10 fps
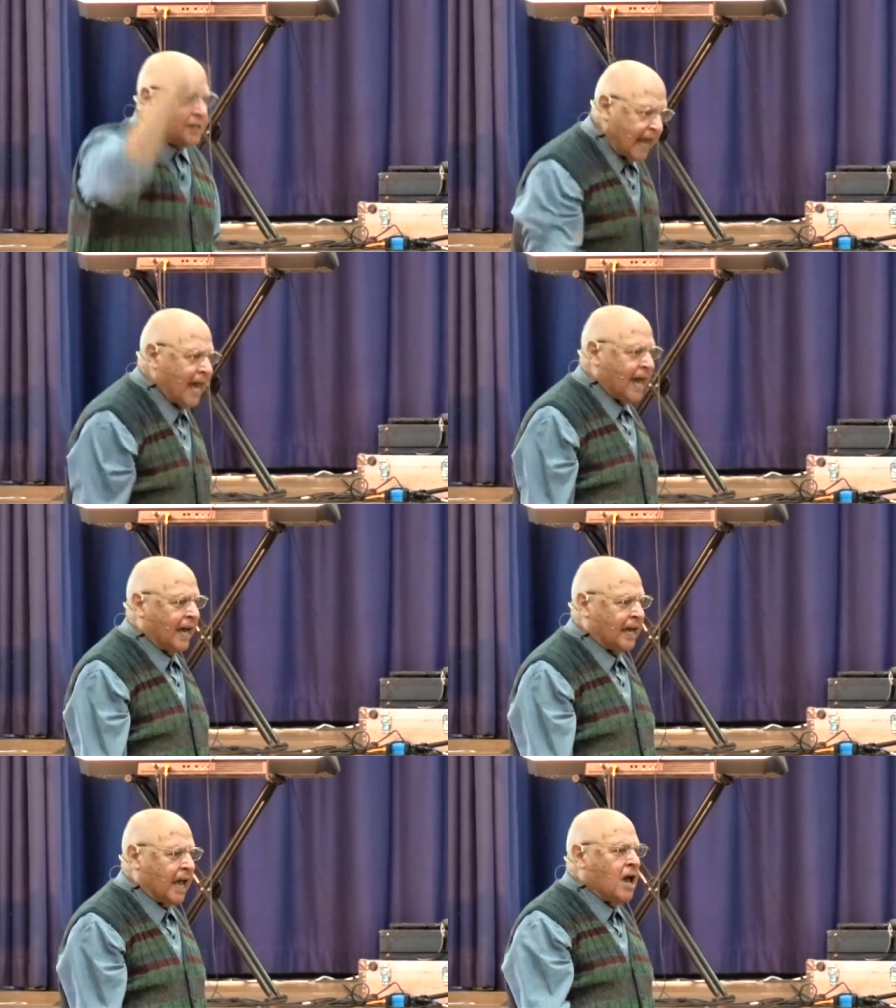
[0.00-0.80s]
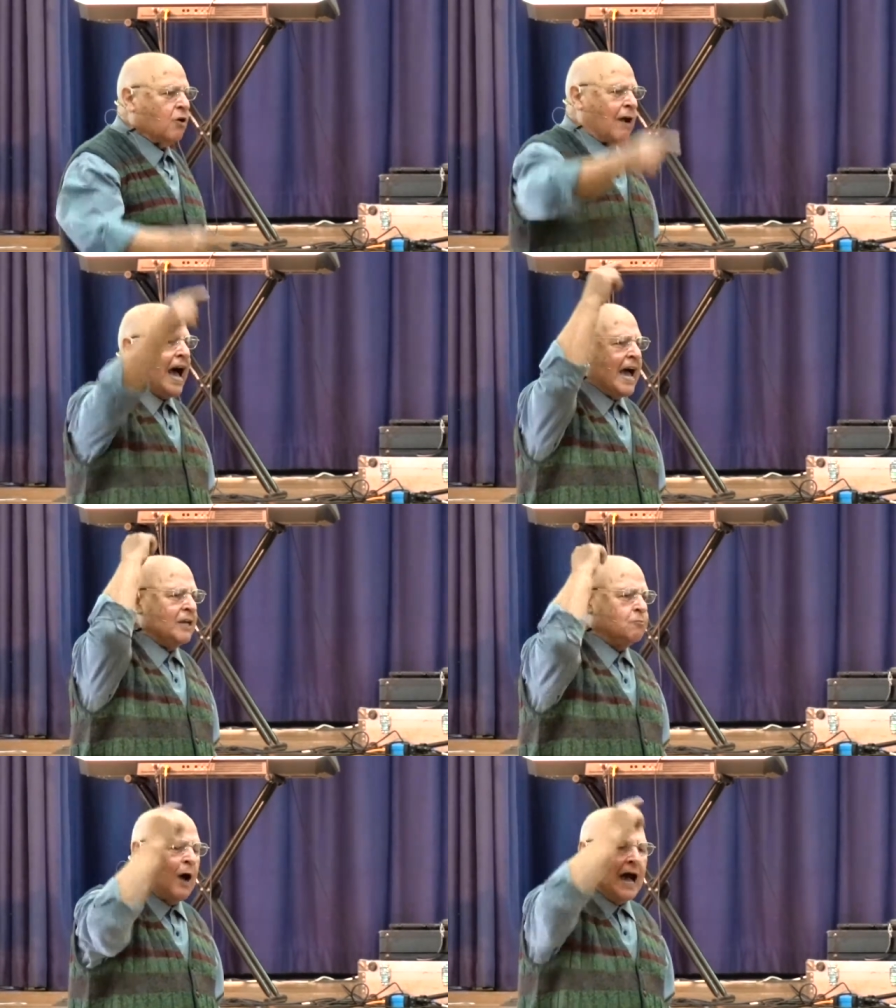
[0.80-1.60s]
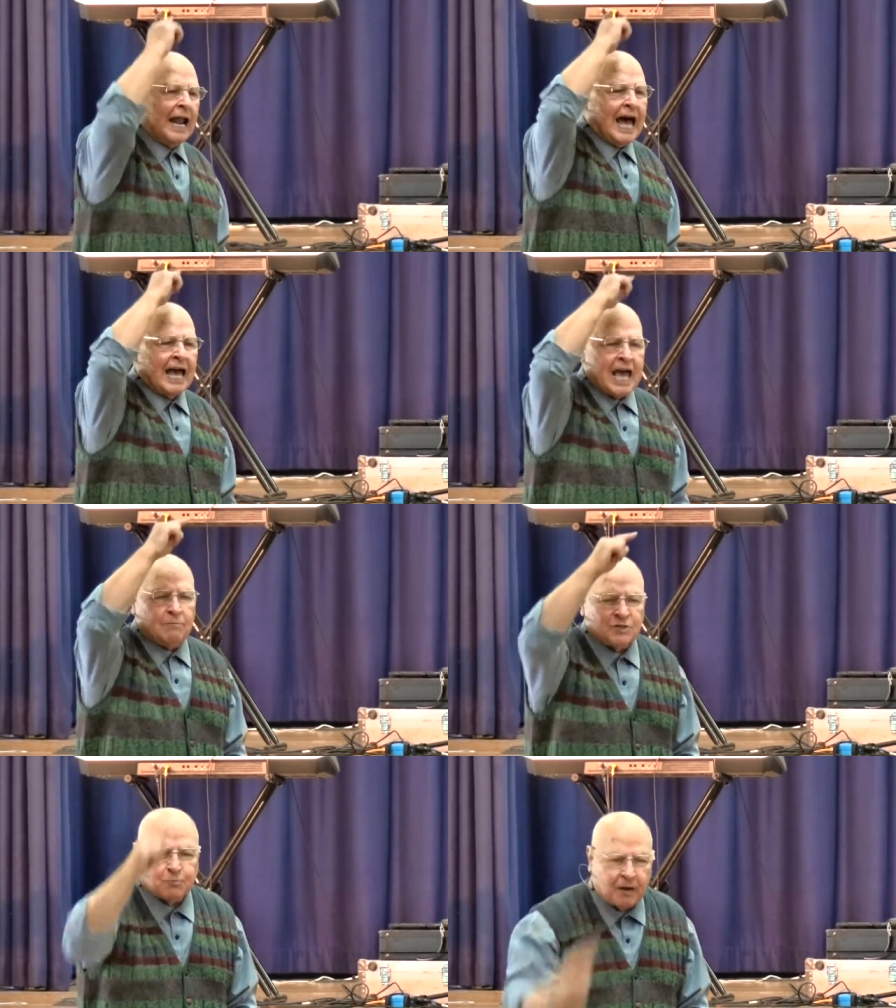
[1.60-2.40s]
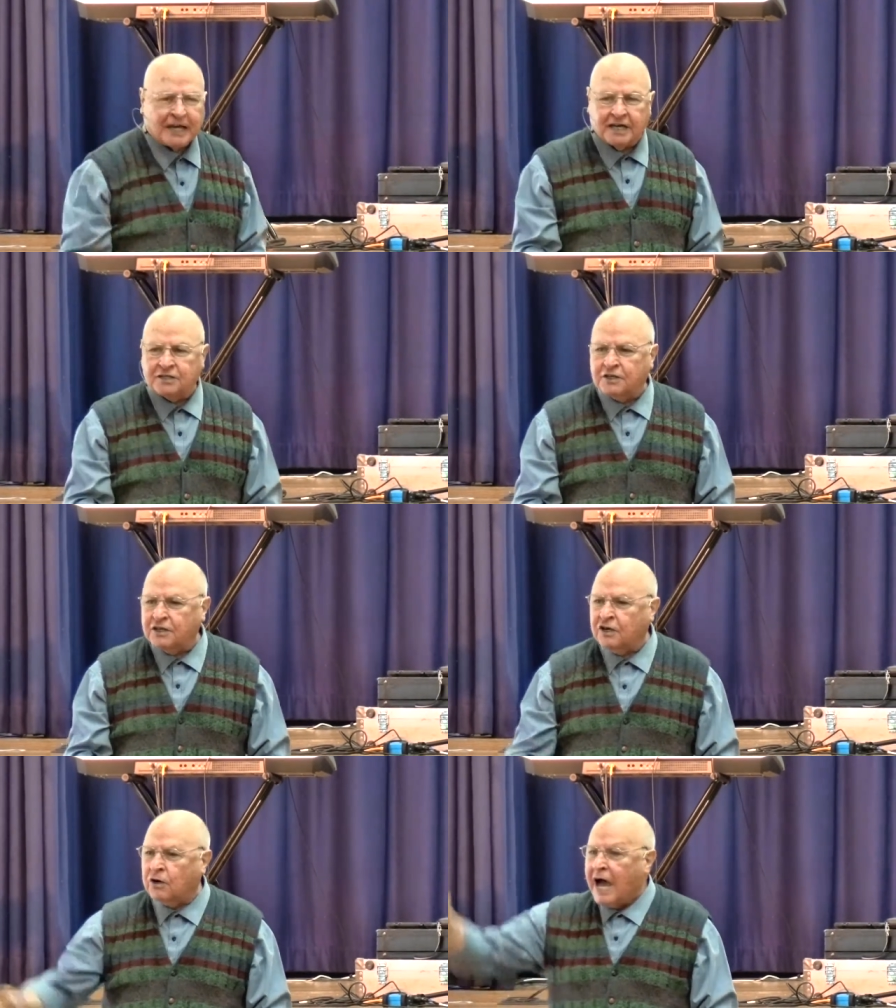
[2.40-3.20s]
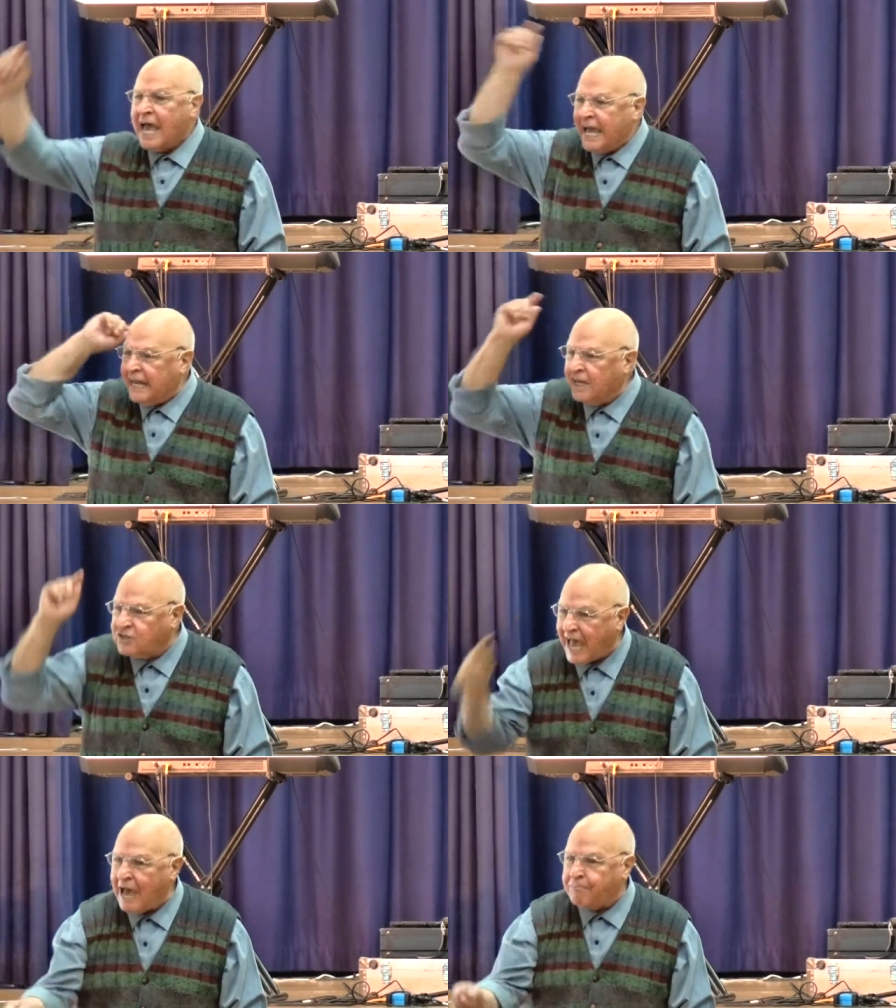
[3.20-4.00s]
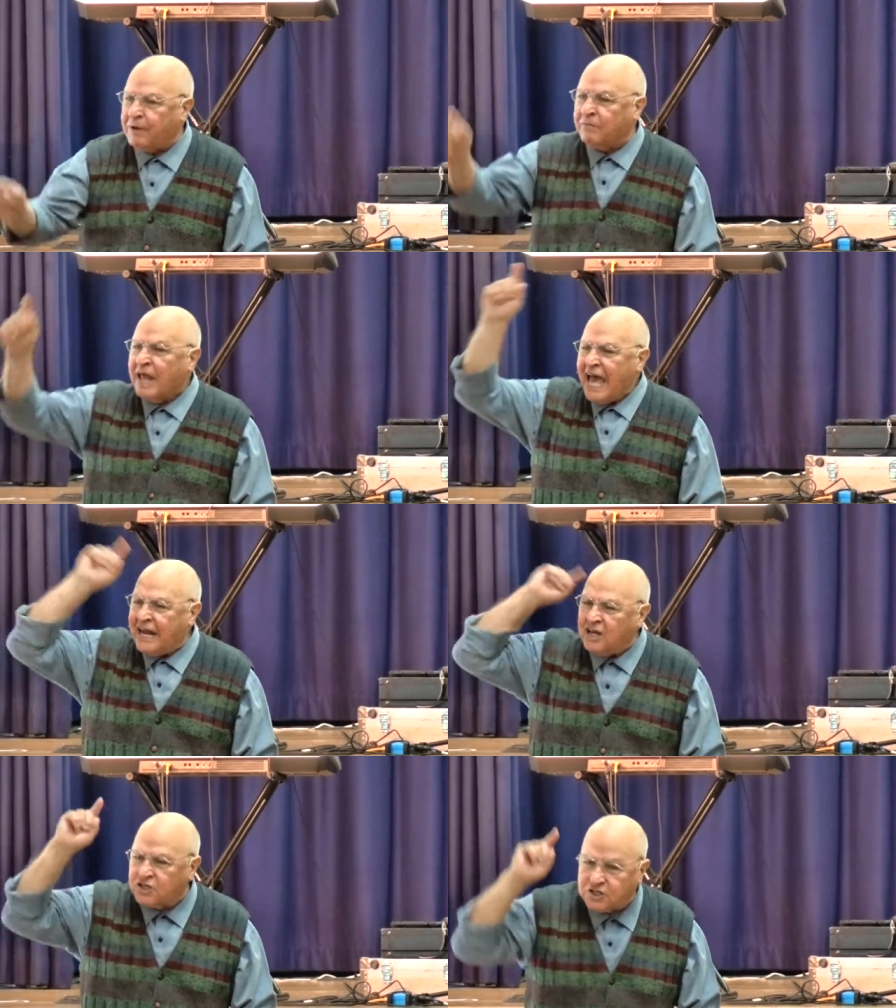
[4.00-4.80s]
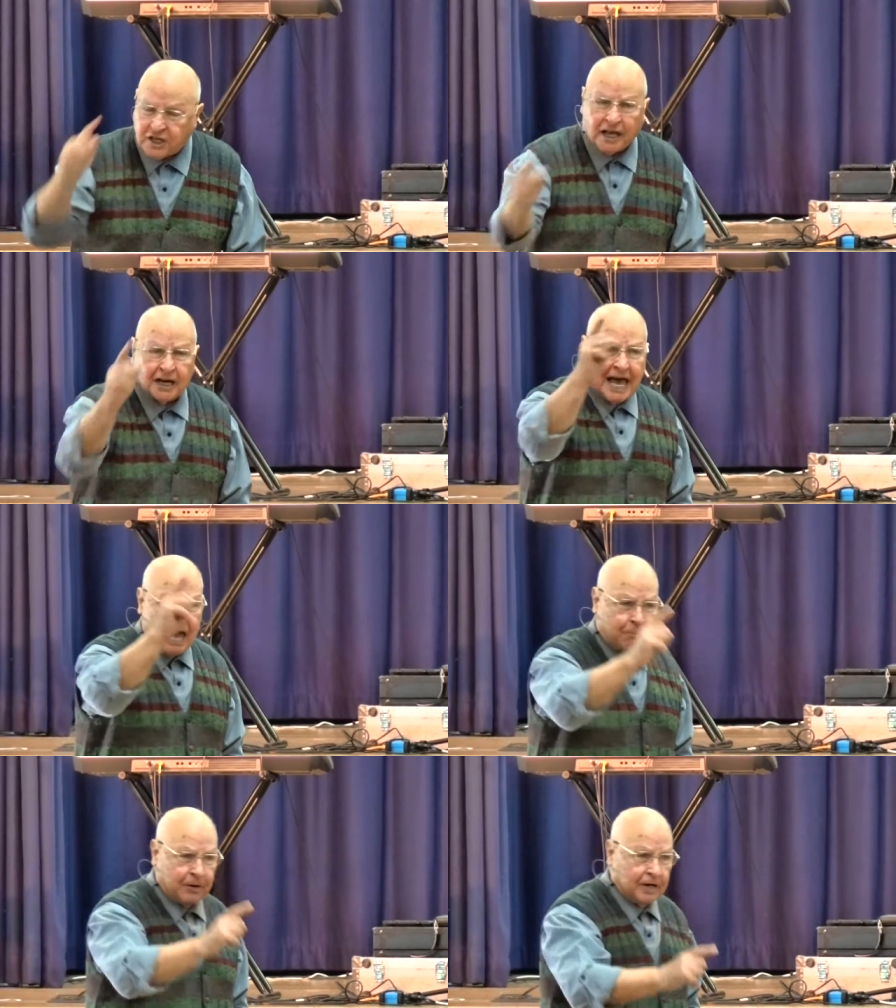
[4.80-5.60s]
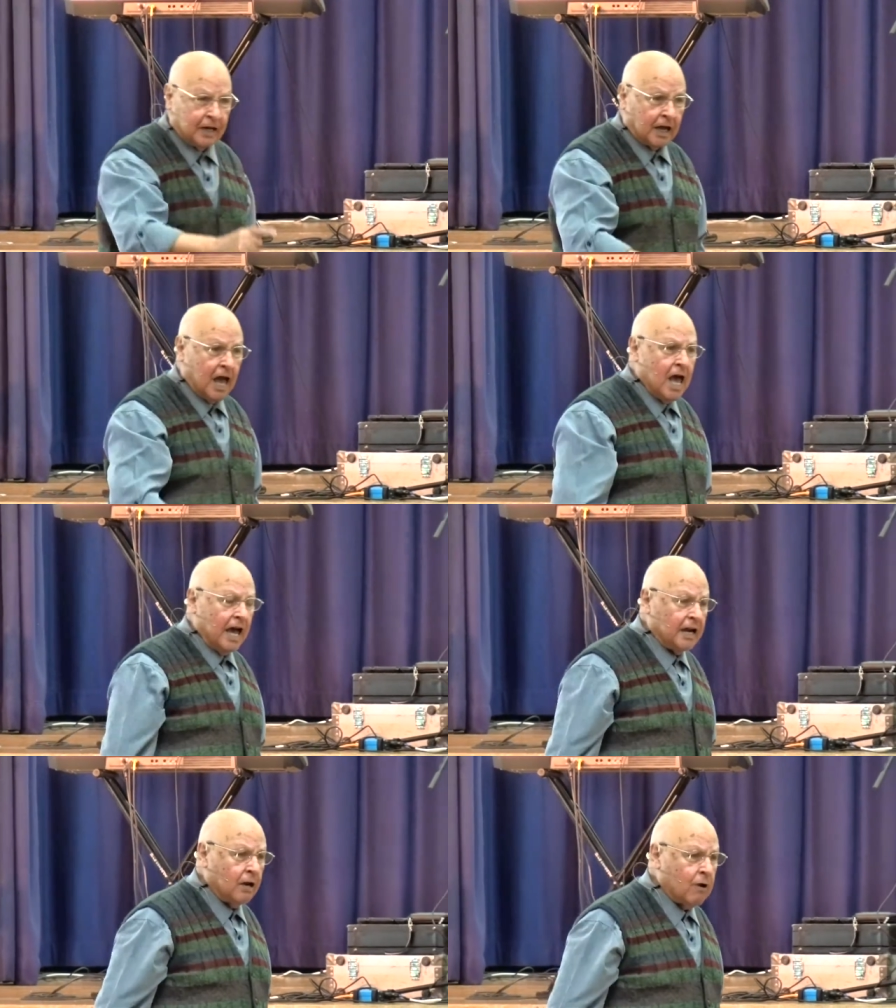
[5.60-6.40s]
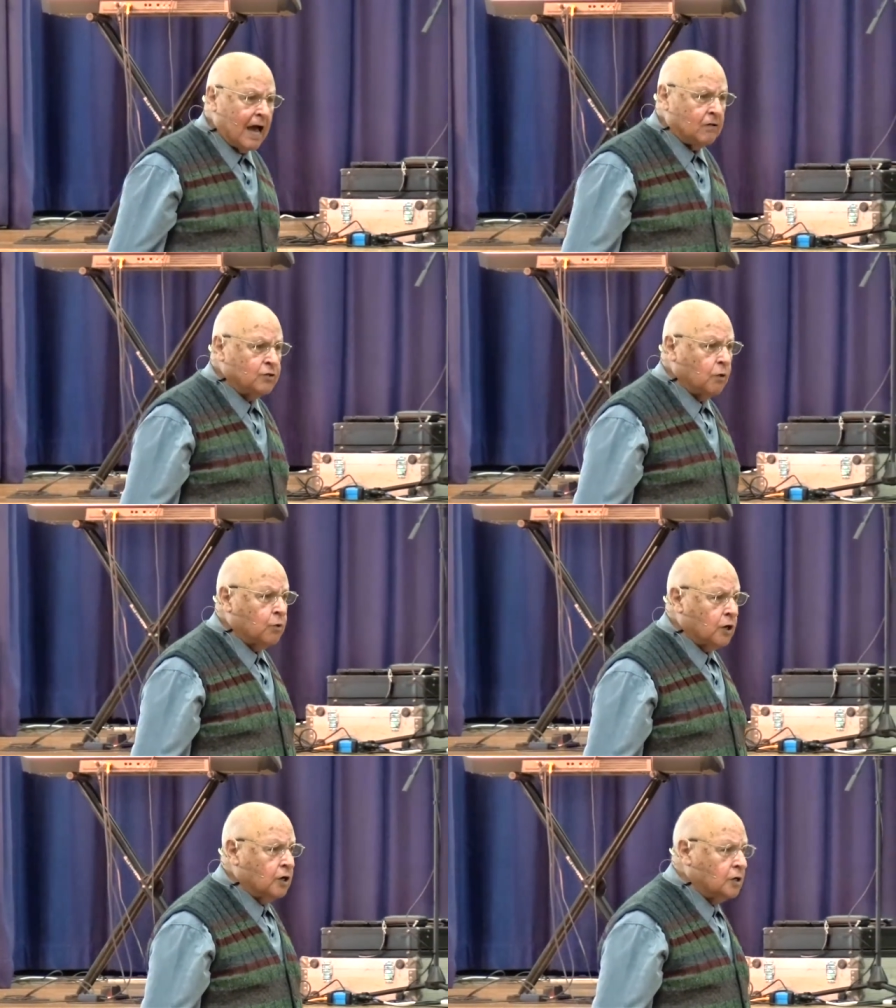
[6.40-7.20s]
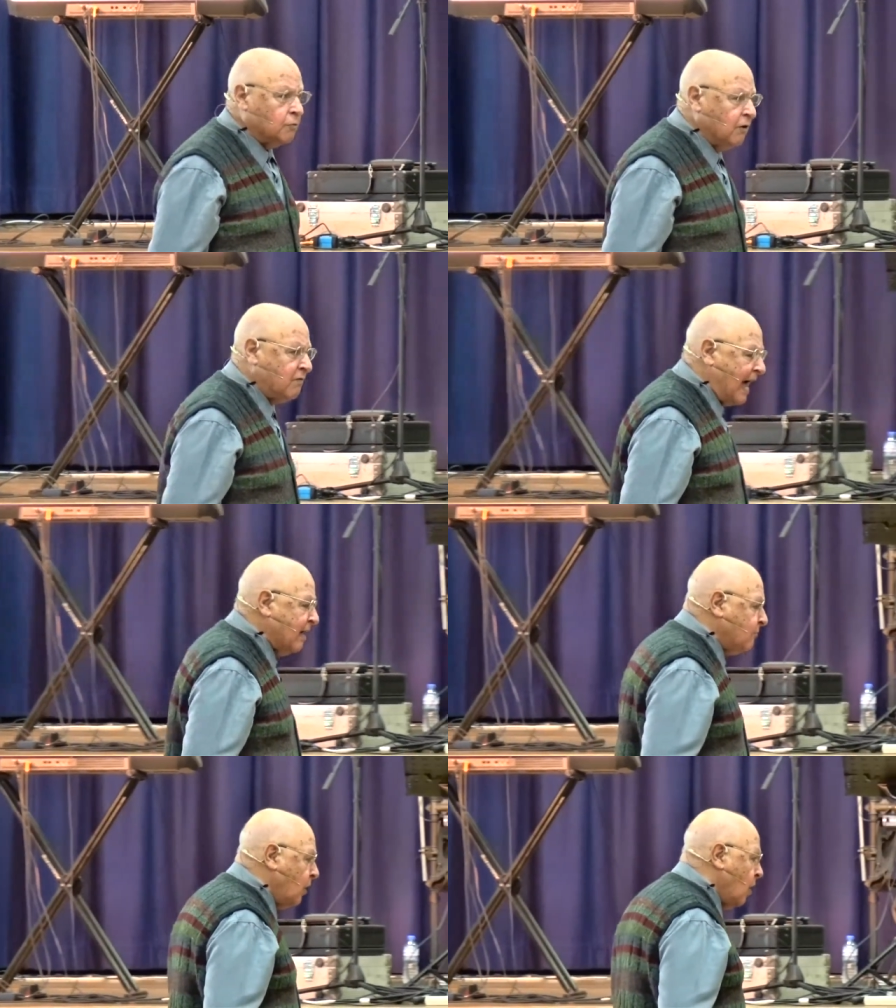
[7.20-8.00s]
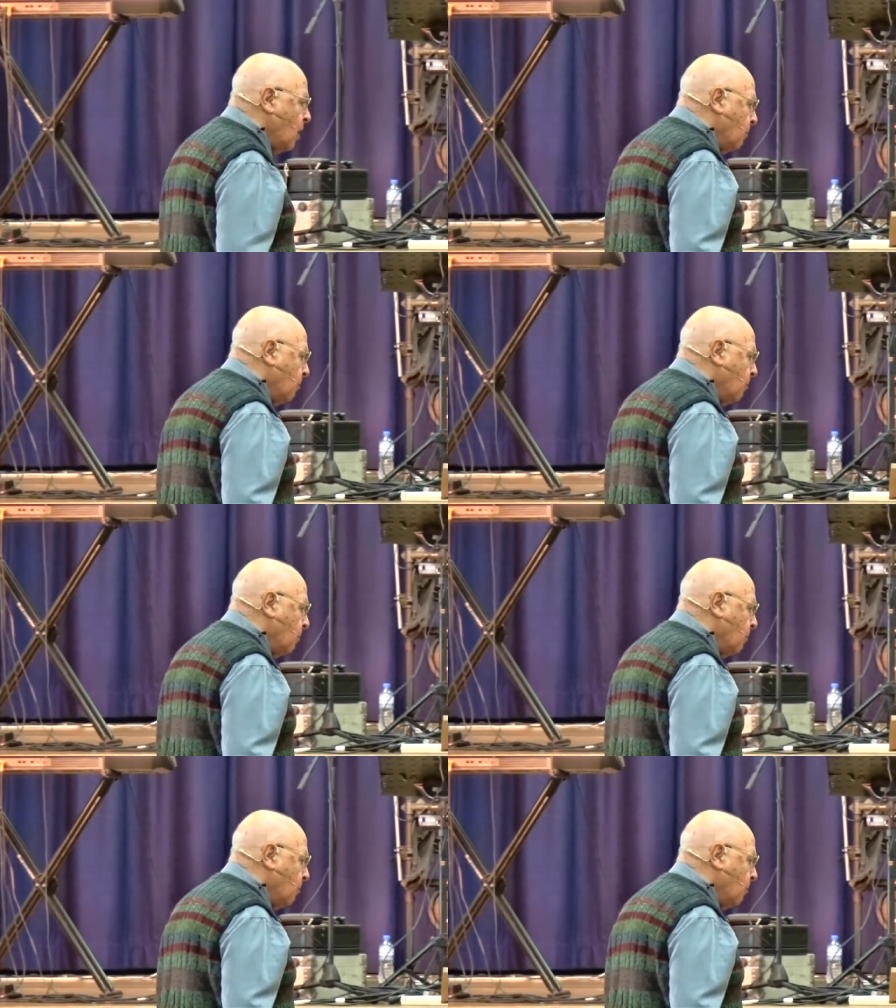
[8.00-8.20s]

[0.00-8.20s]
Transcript: today, right while I am speaking to you. It has happened and is still happening. And around the world, revival